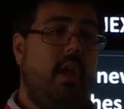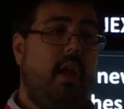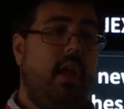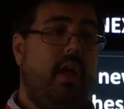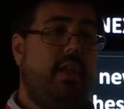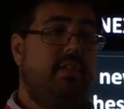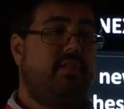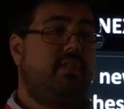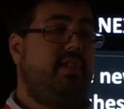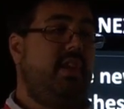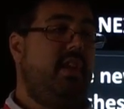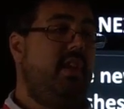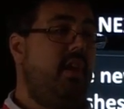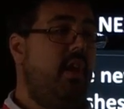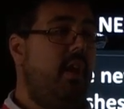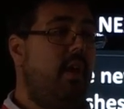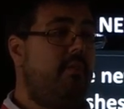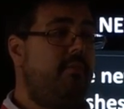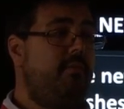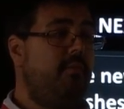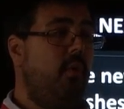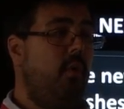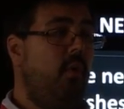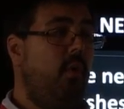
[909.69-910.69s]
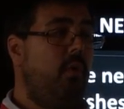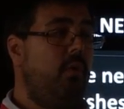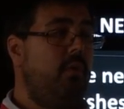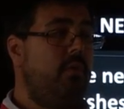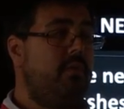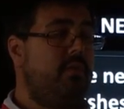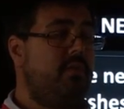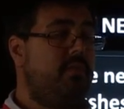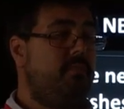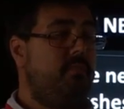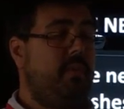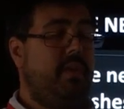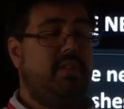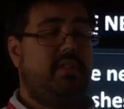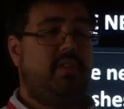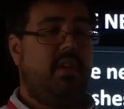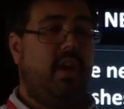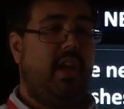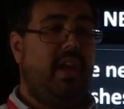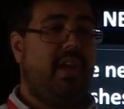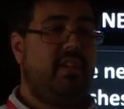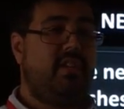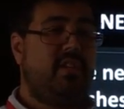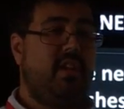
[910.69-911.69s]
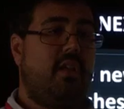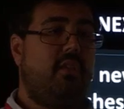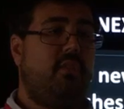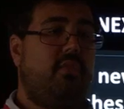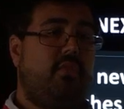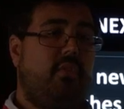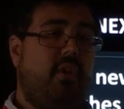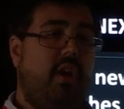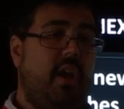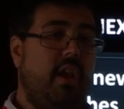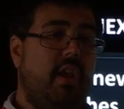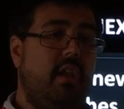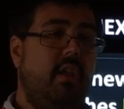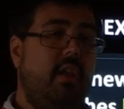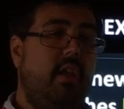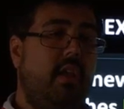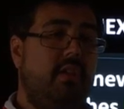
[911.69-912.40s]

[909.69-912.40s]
That's DDR4, it's PCIe Gen 3,